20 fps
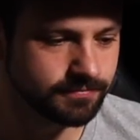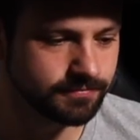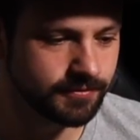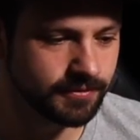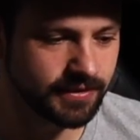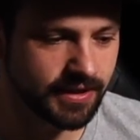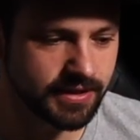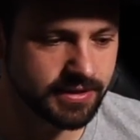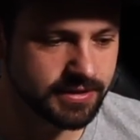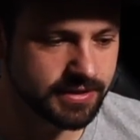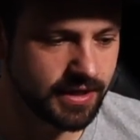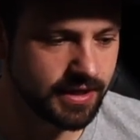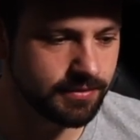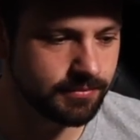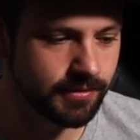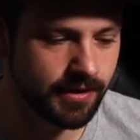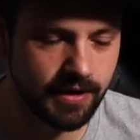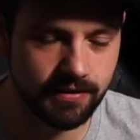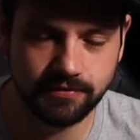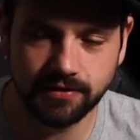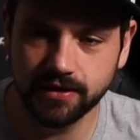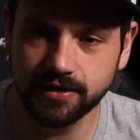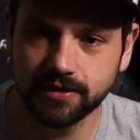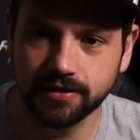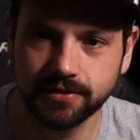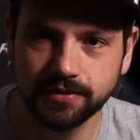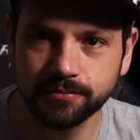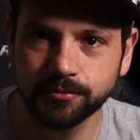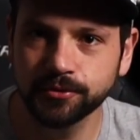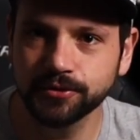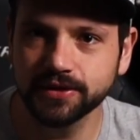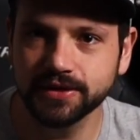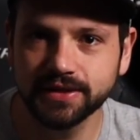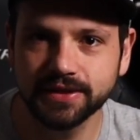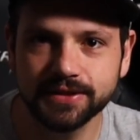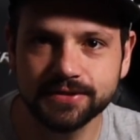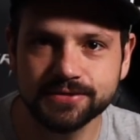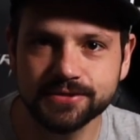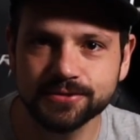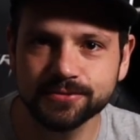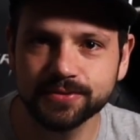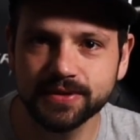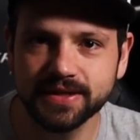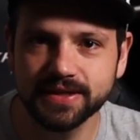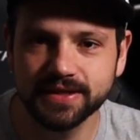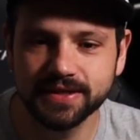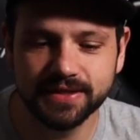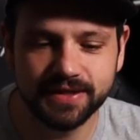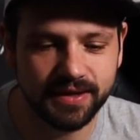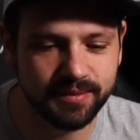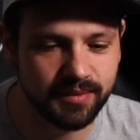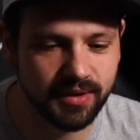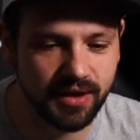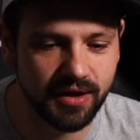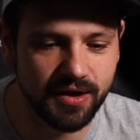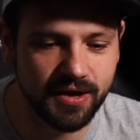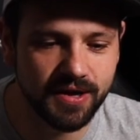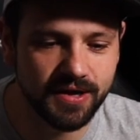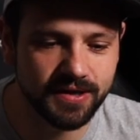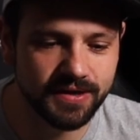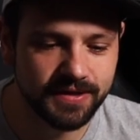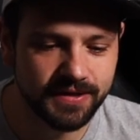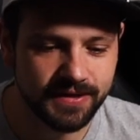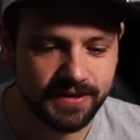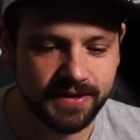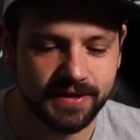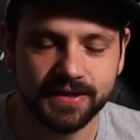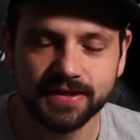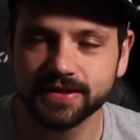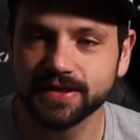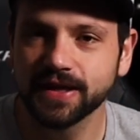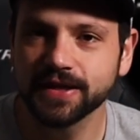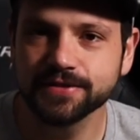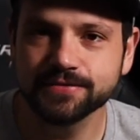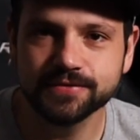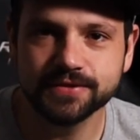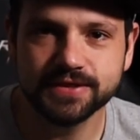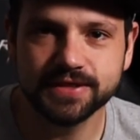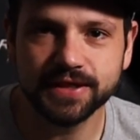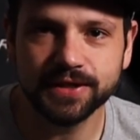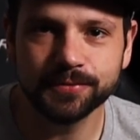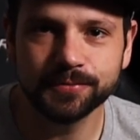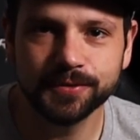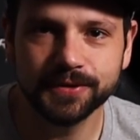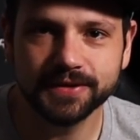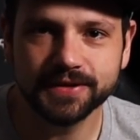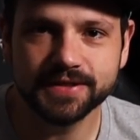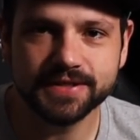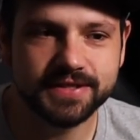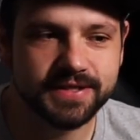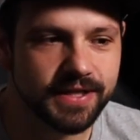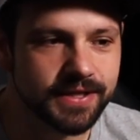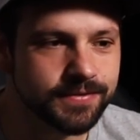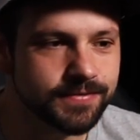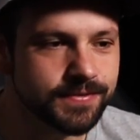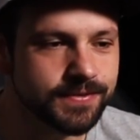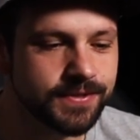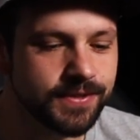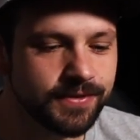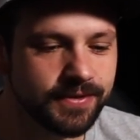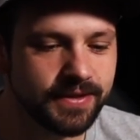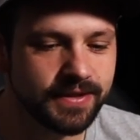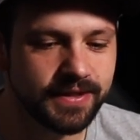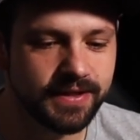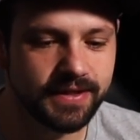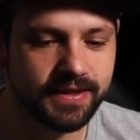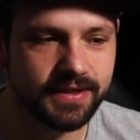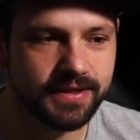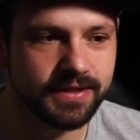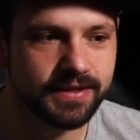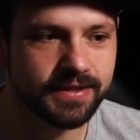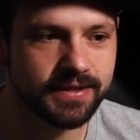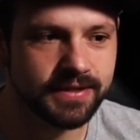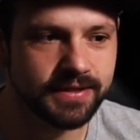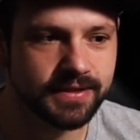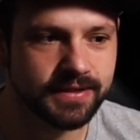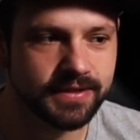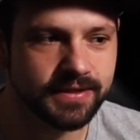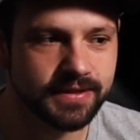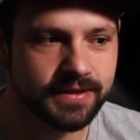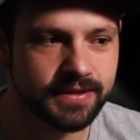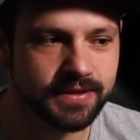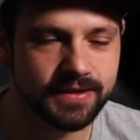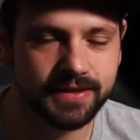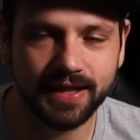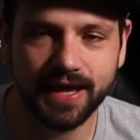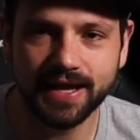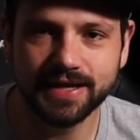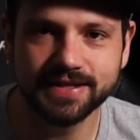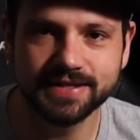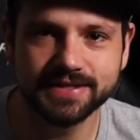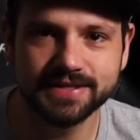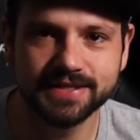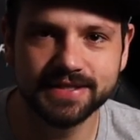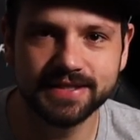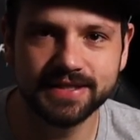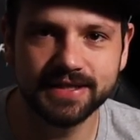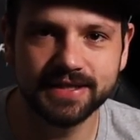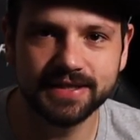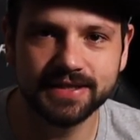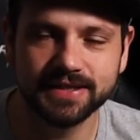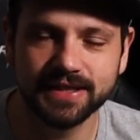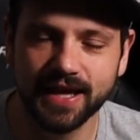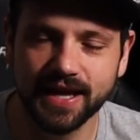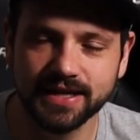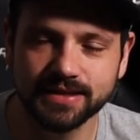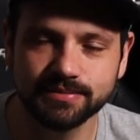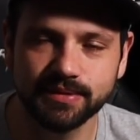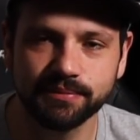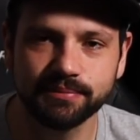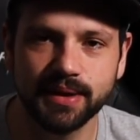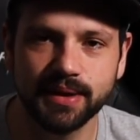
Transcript: with that said, we'll have the, the more details this week. Come along. Thanks for sticking with us. Thanks for tuning in. Glad to see you. Glad to be